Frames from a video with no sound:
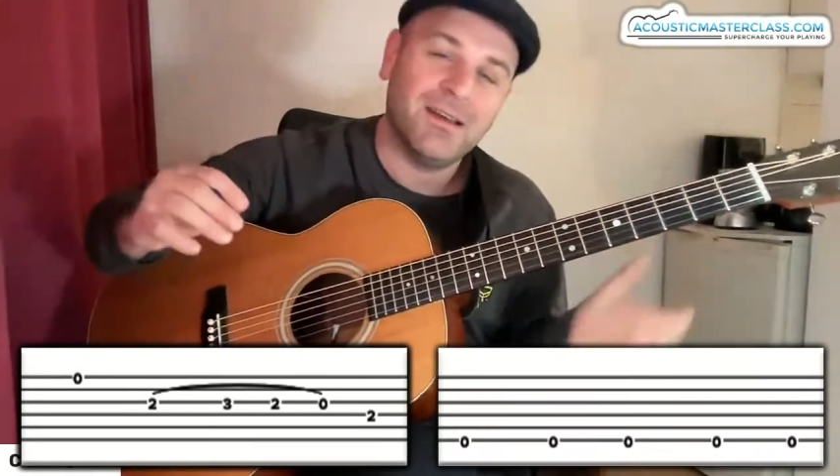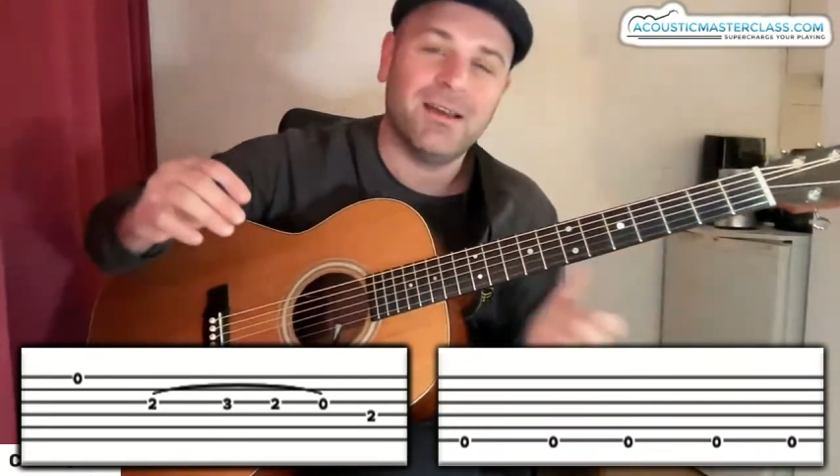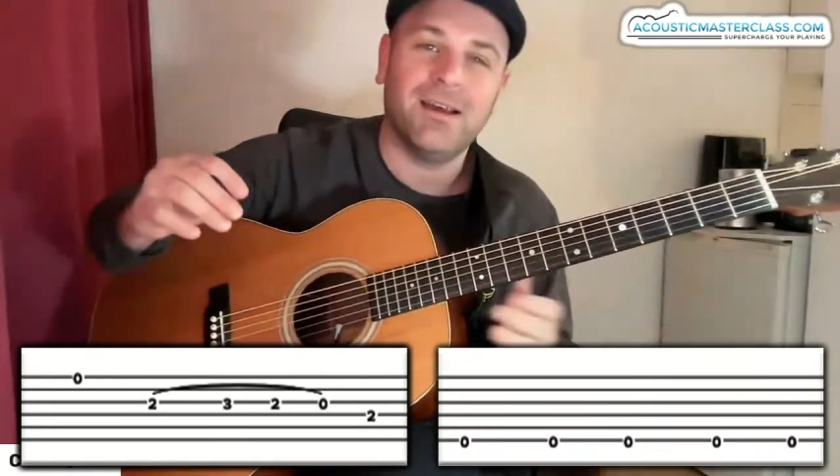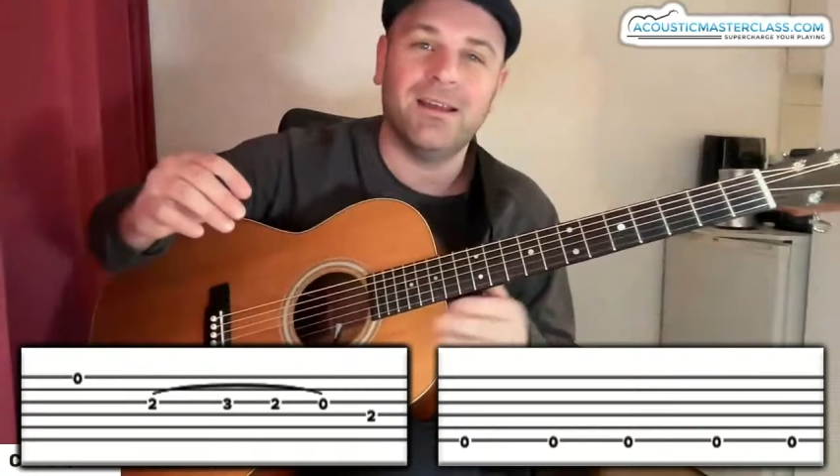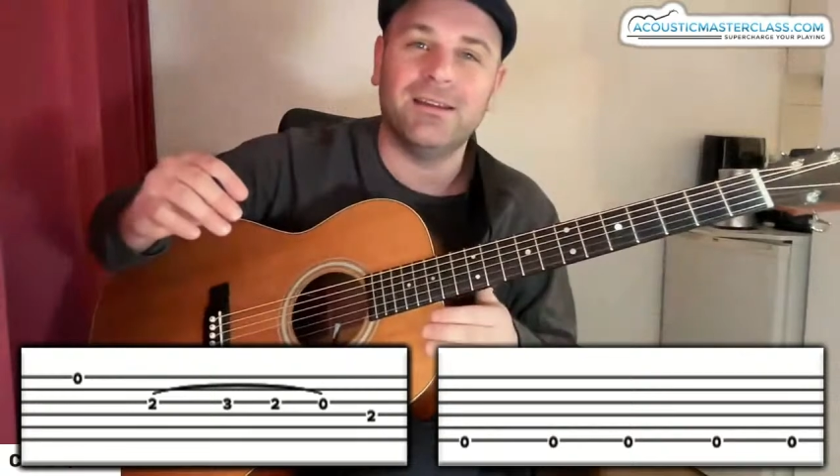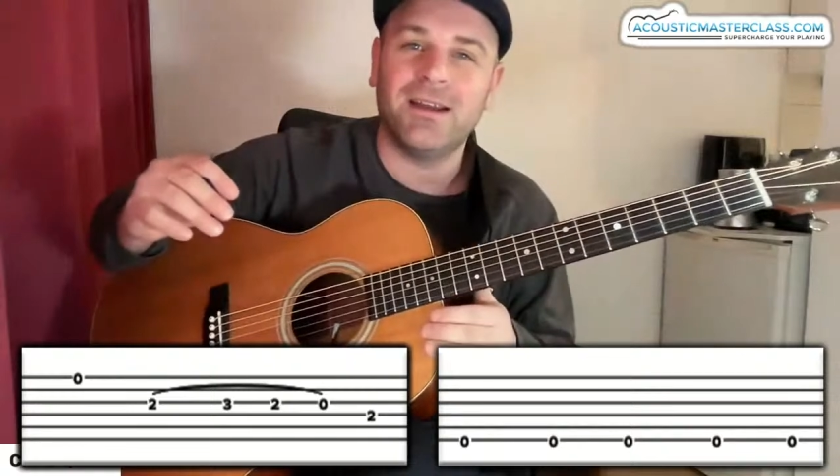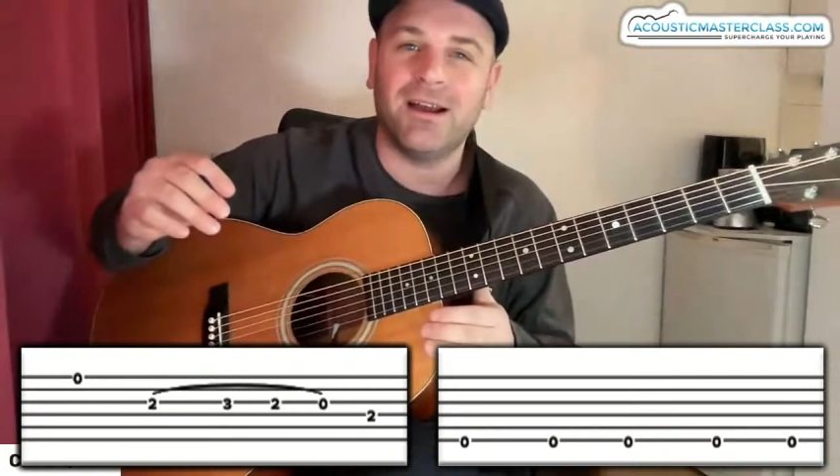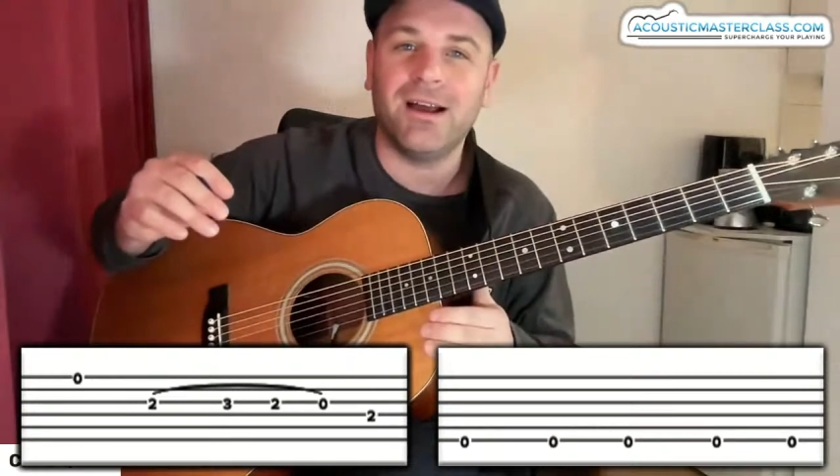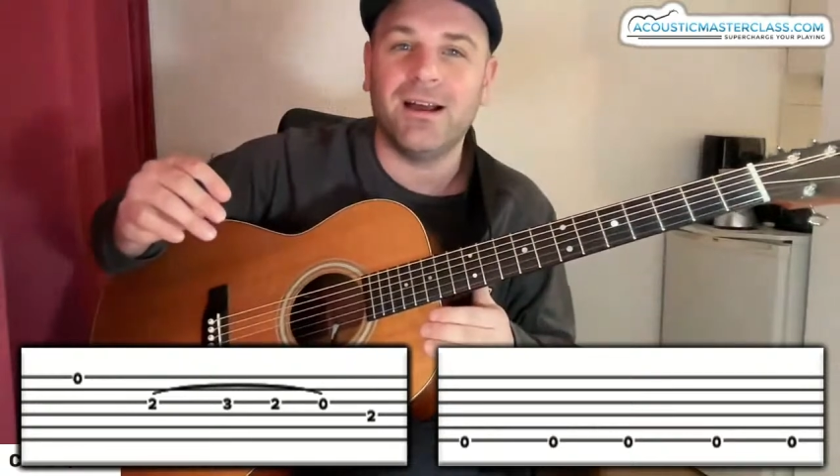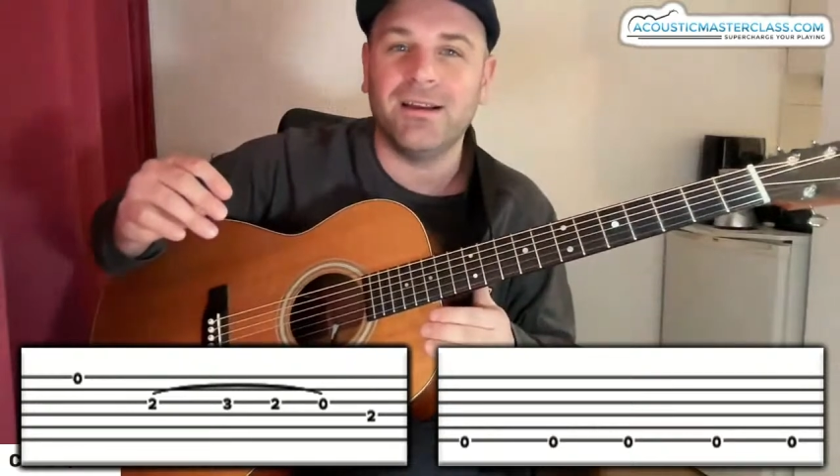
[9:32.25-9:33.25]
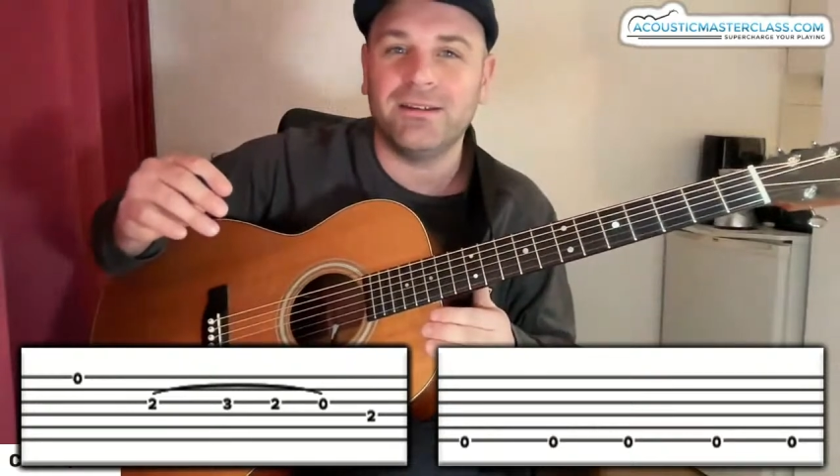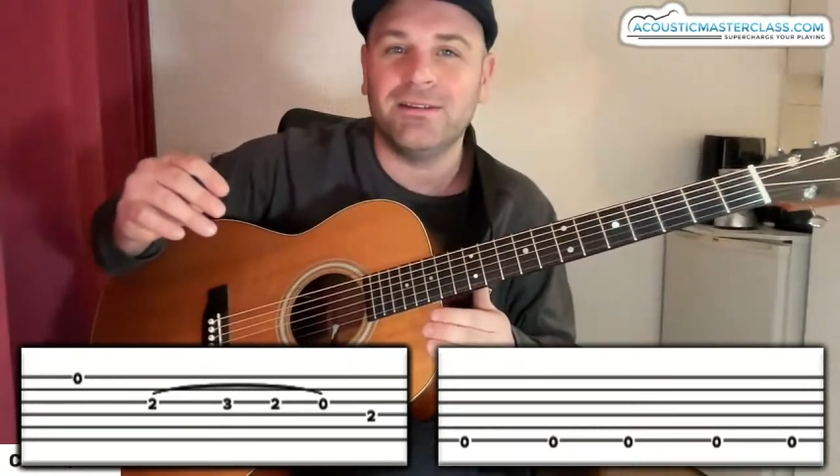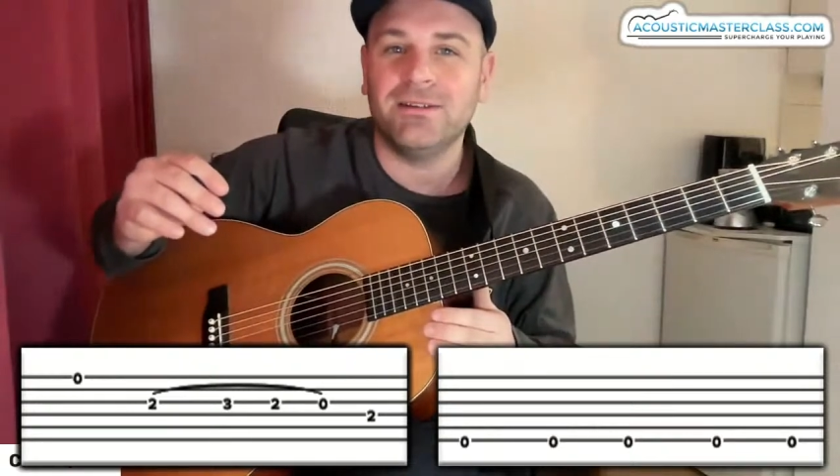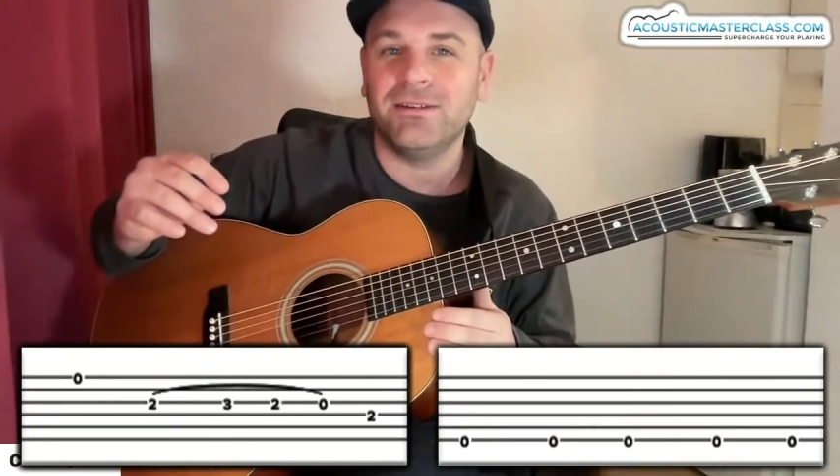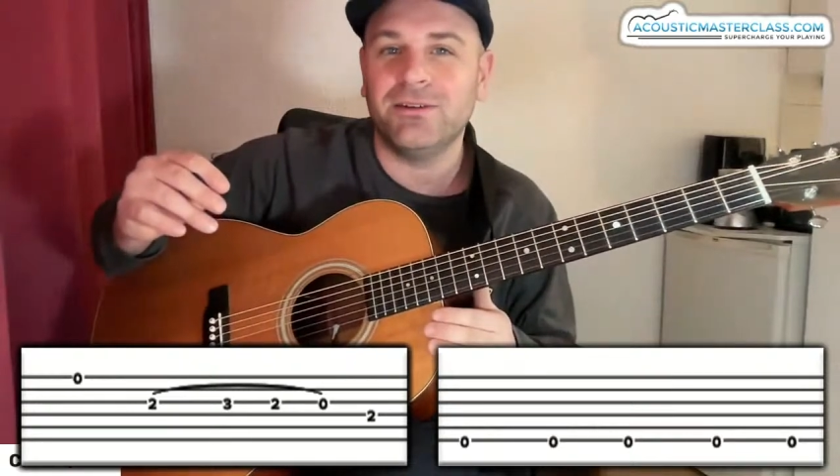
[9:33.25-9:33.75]
and
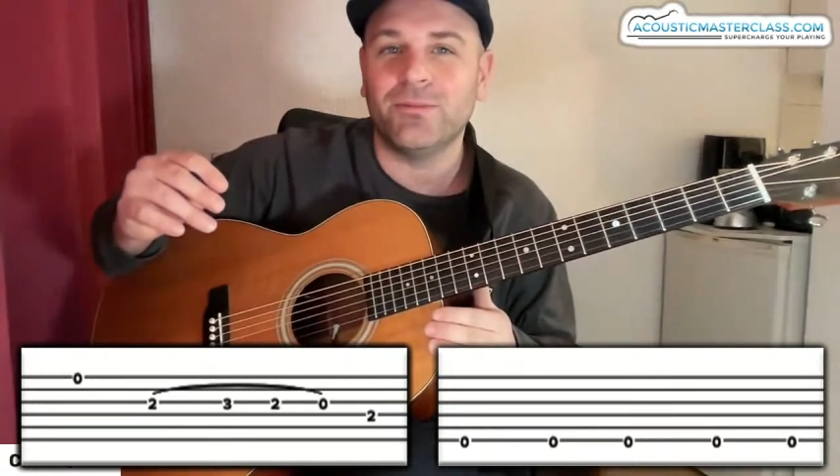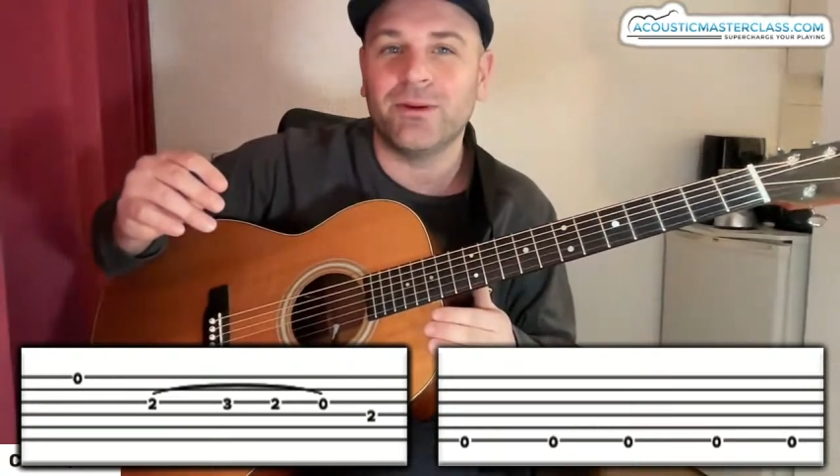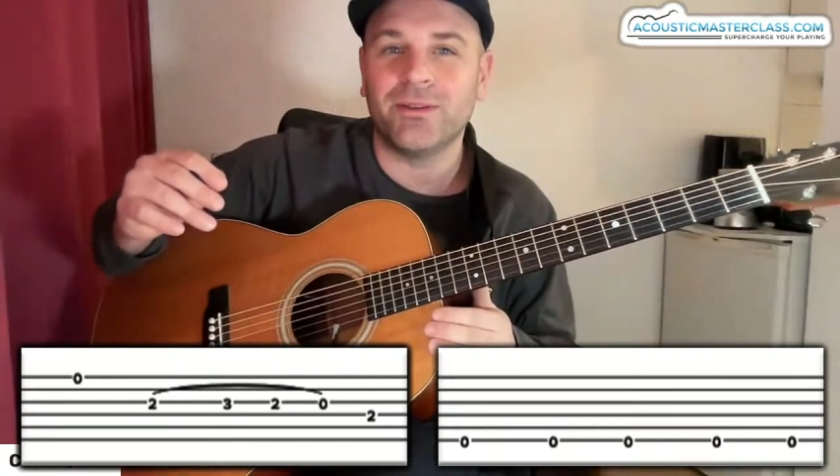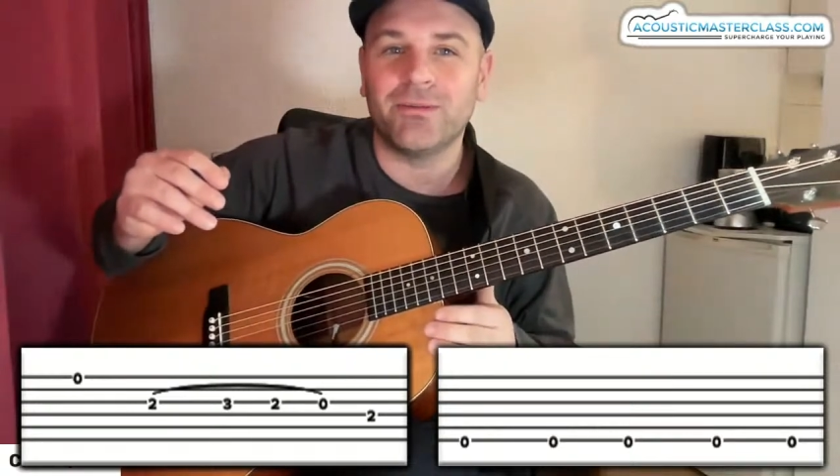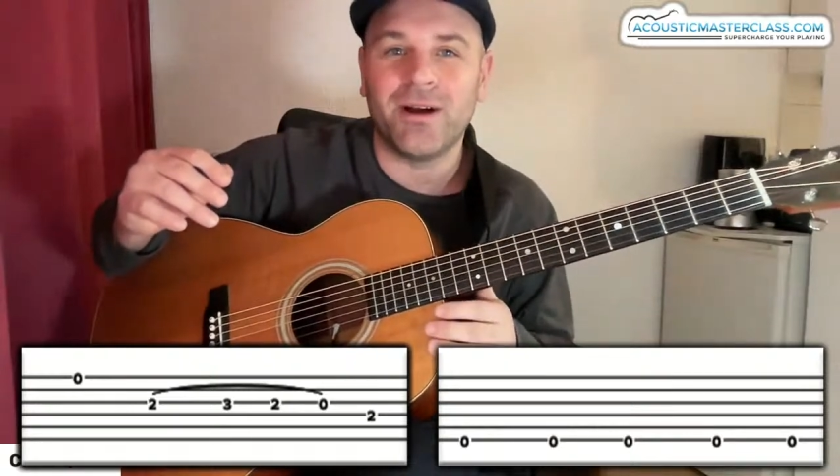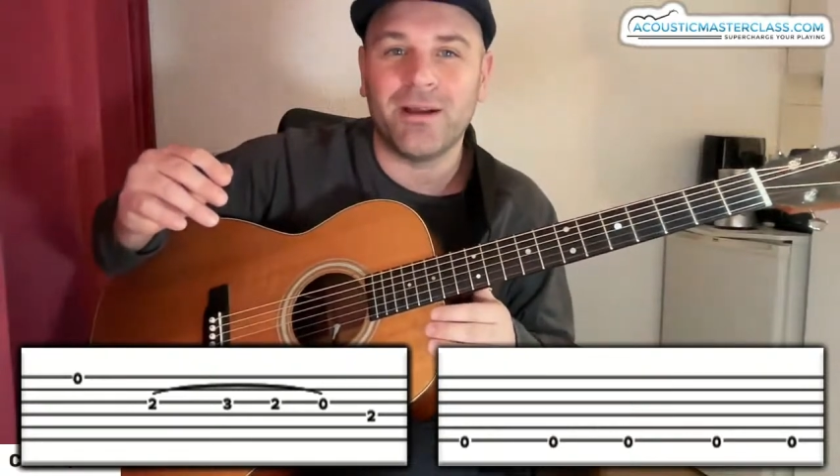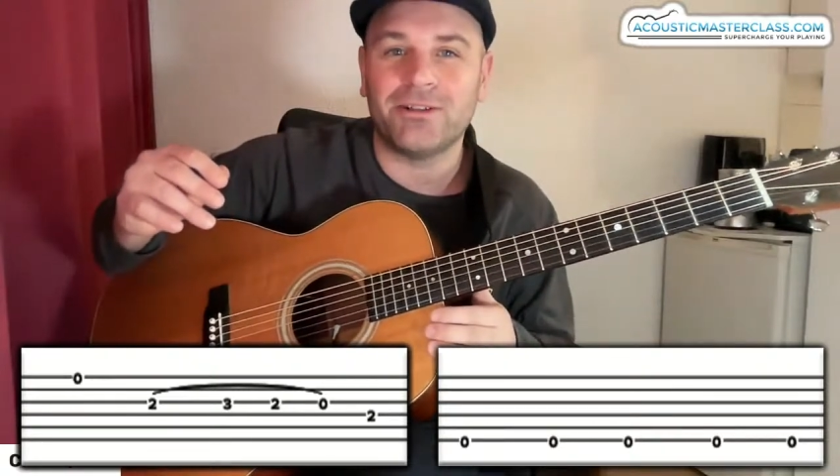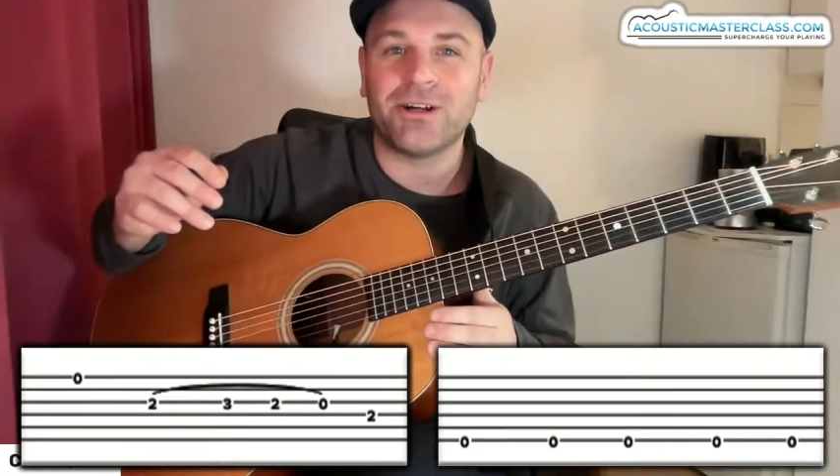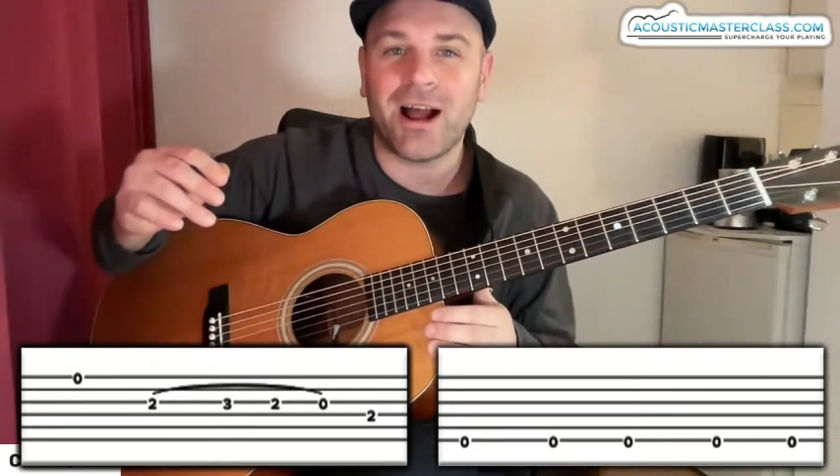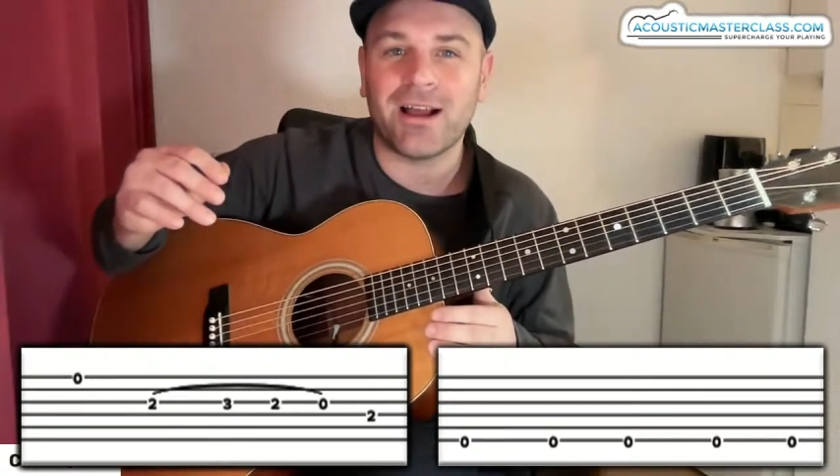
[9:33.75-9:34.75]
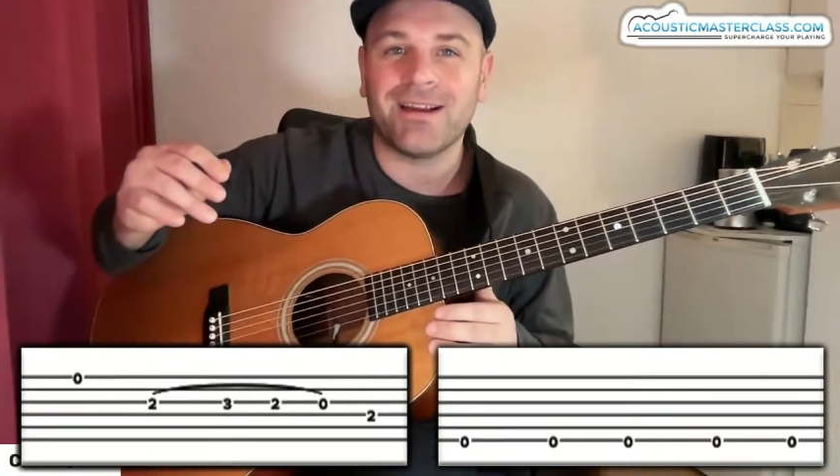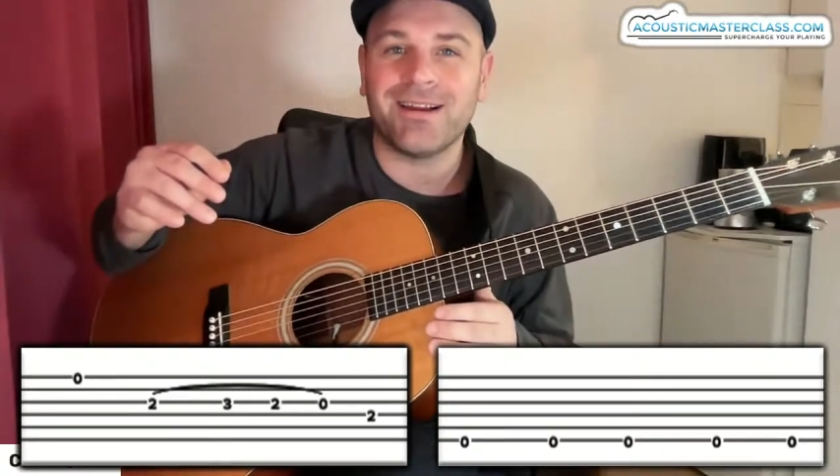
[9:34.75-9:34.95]
you'll be on the right track,